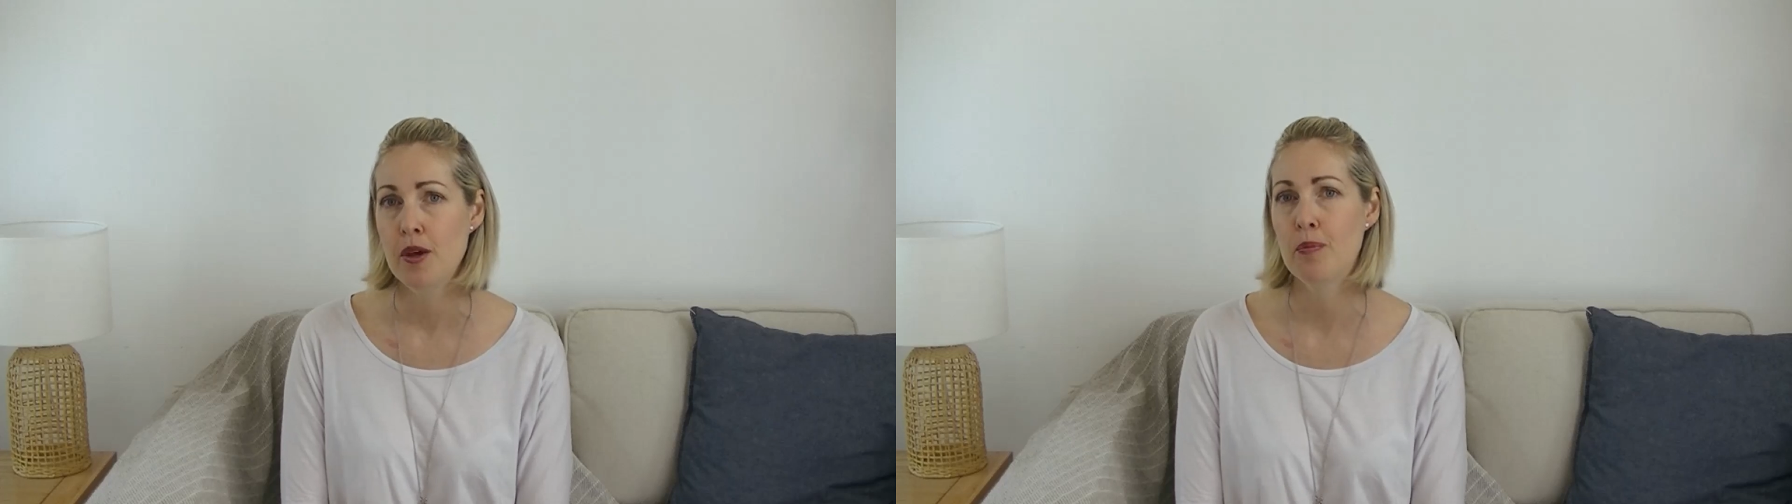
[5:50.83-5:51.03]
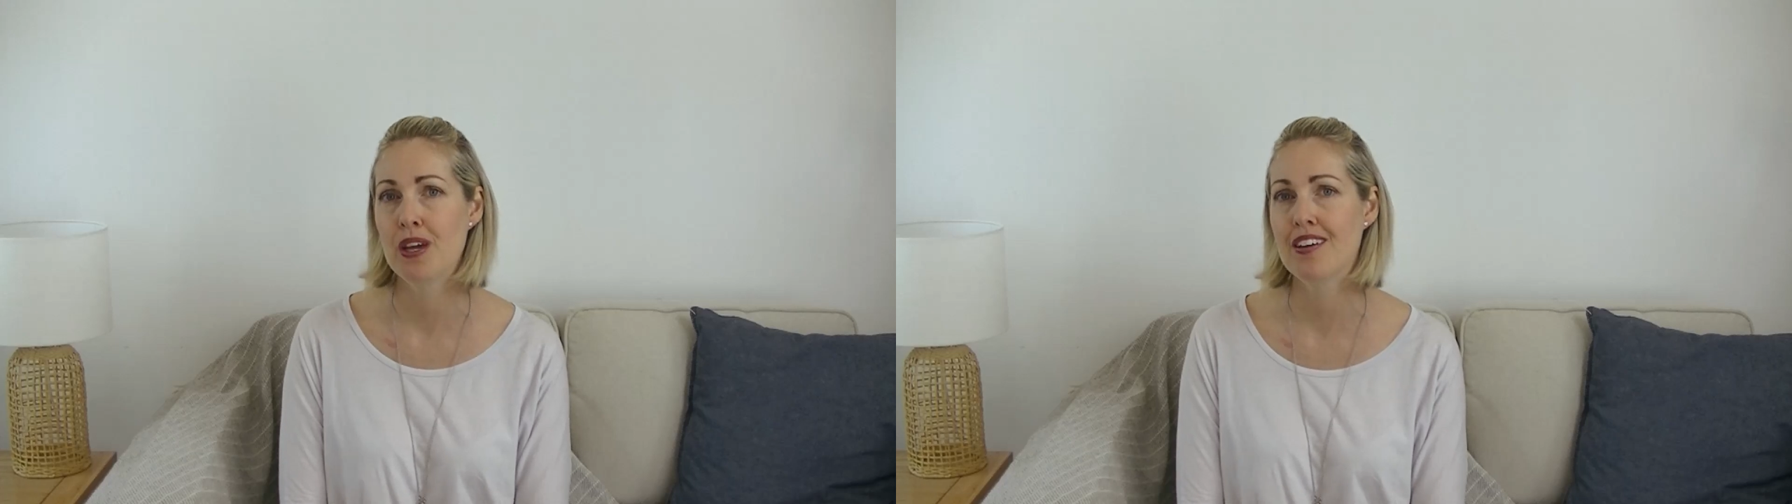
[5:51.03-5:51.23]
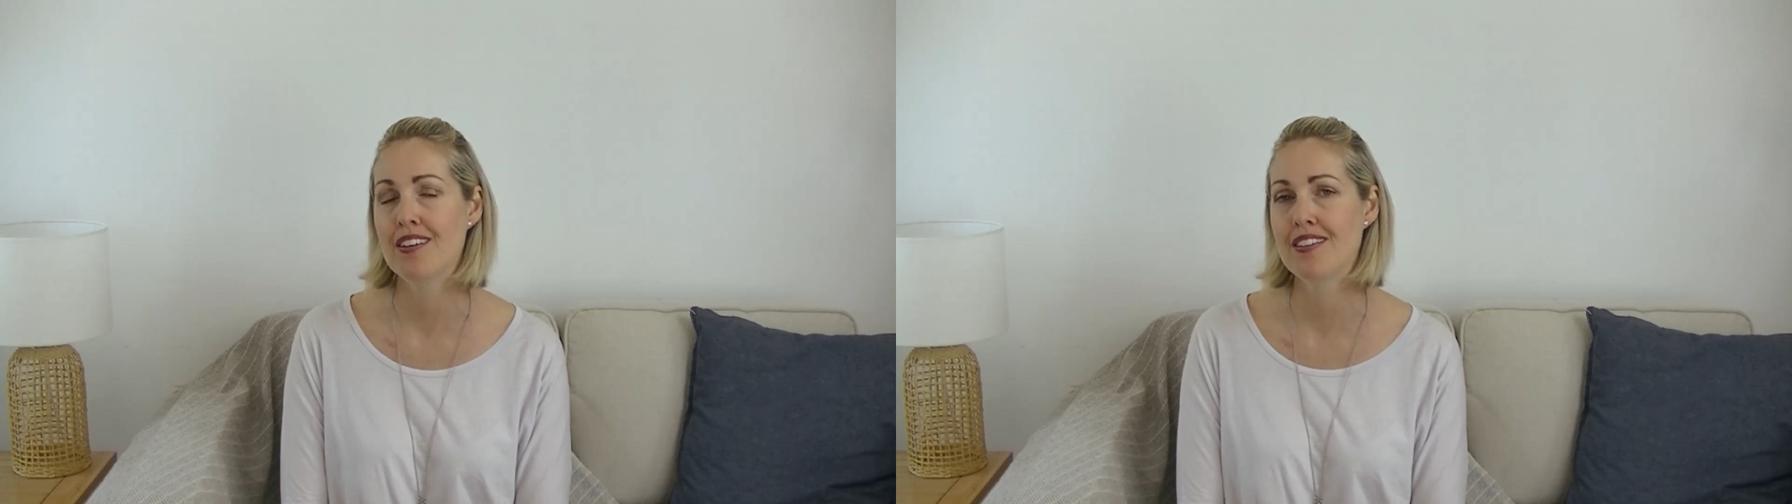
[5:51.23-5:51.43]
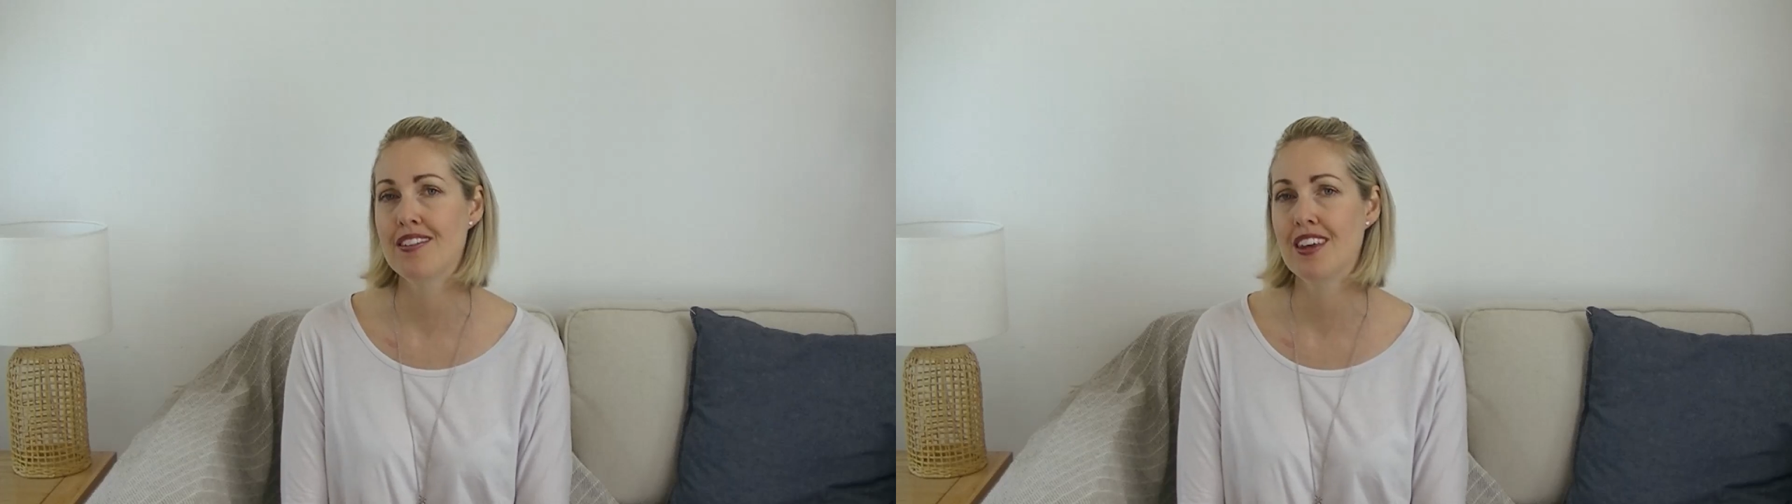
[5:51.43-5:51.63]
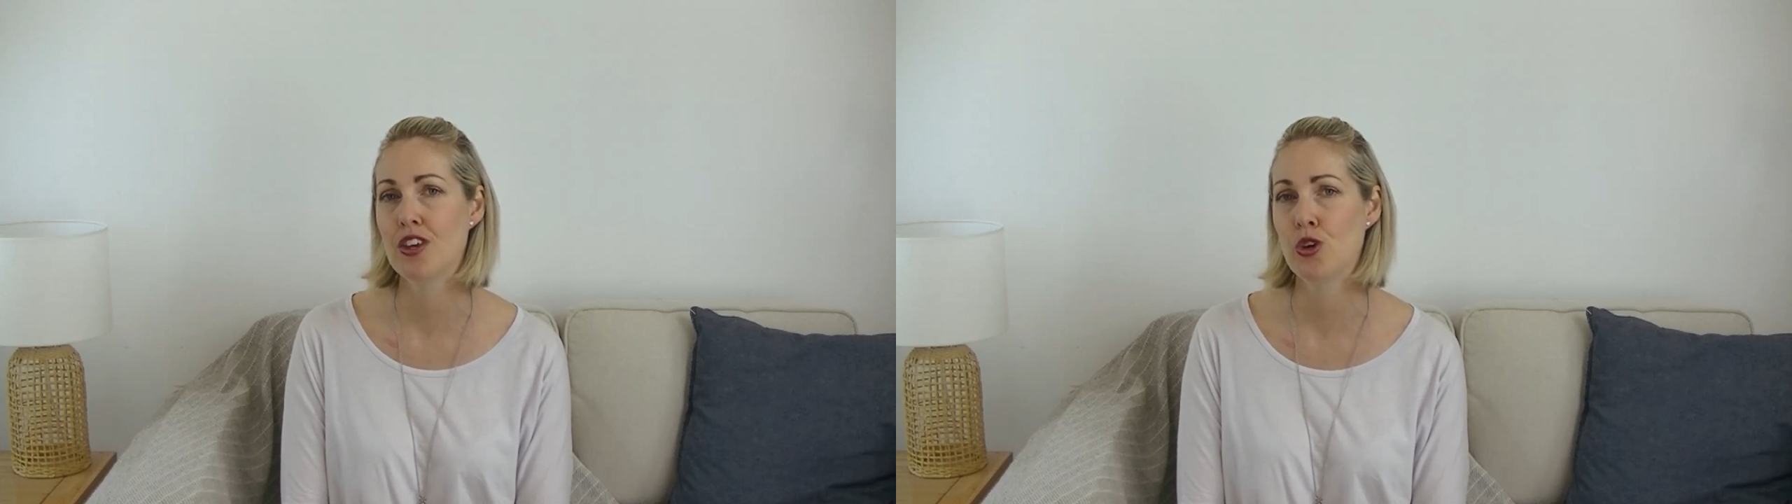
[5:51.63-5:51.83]

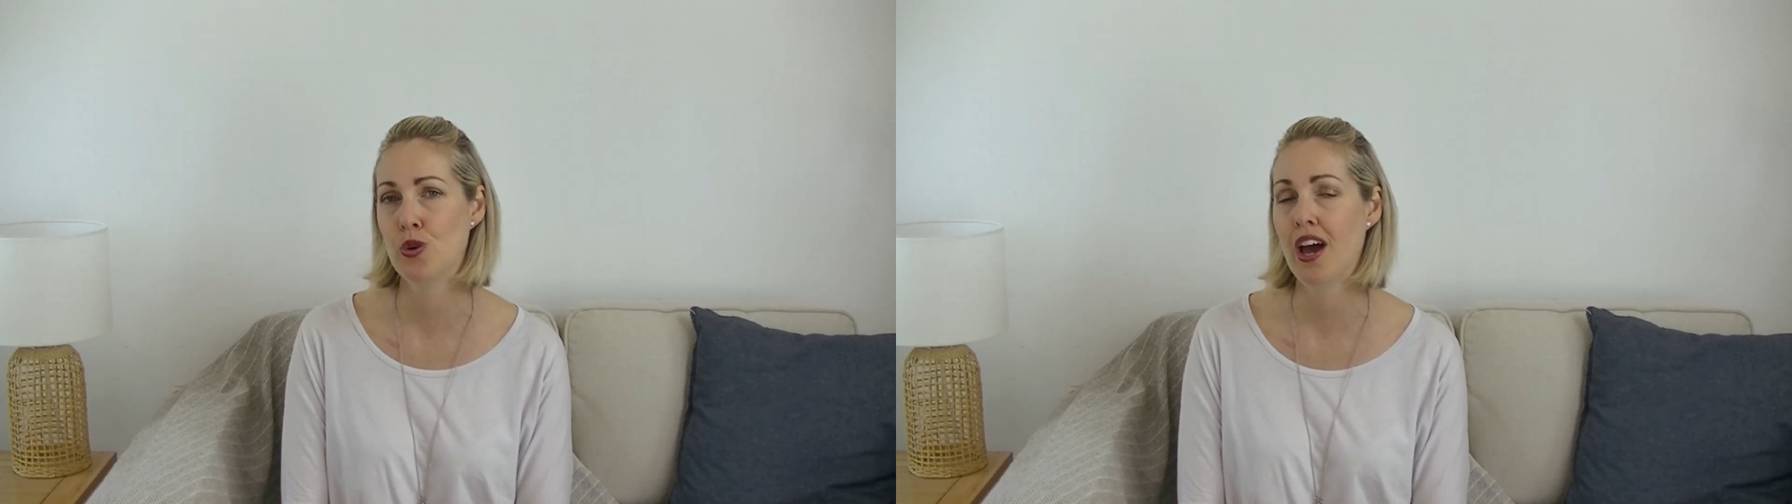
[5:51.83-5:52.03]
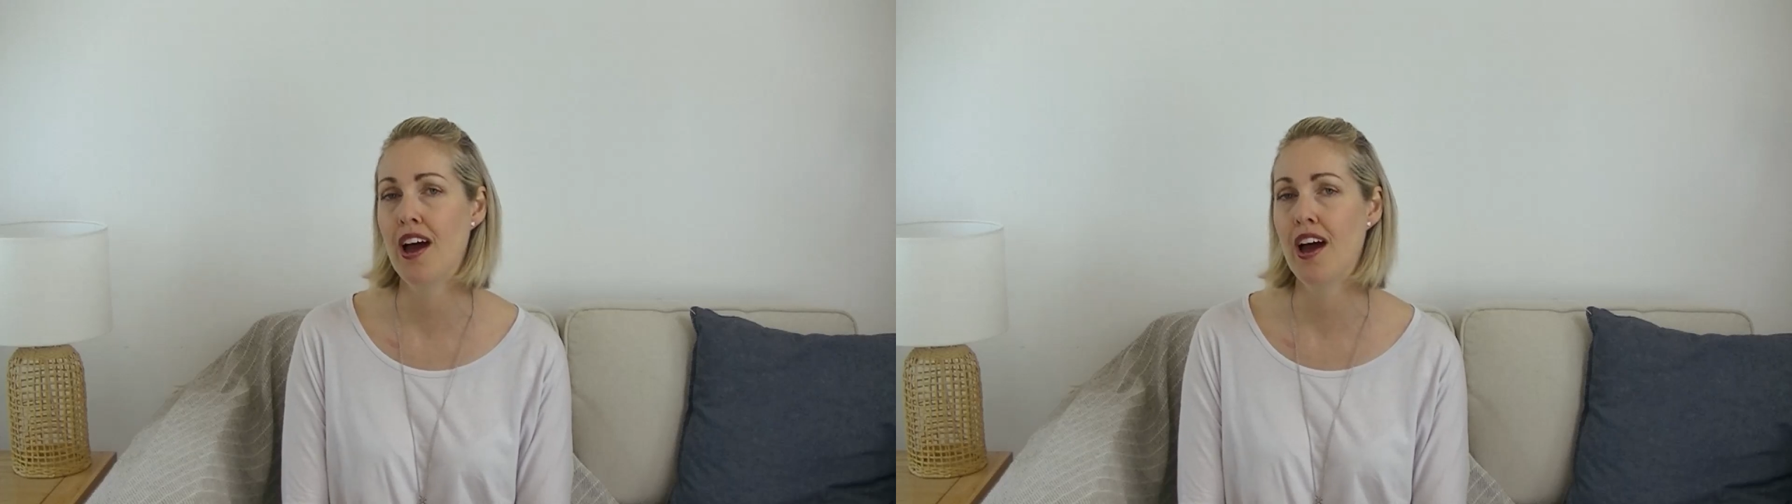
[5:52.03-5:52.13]
because you